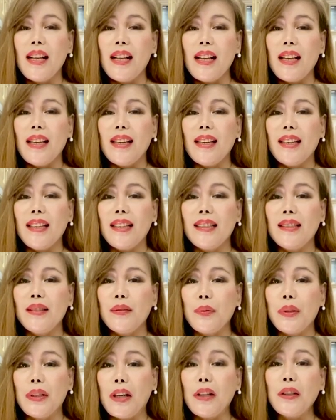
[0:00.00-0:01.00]

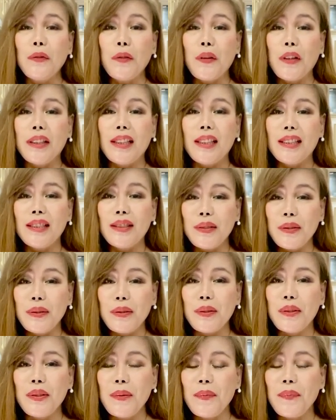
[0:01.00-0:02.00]
And without further
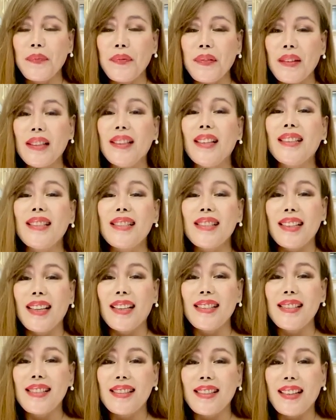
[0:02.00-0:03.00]
ado, let's
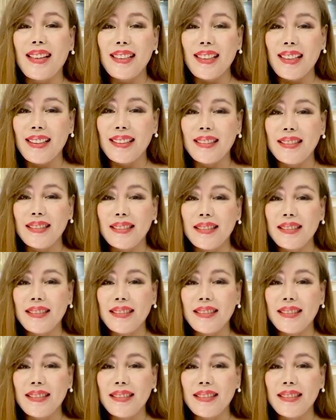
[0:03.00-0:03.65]
get started.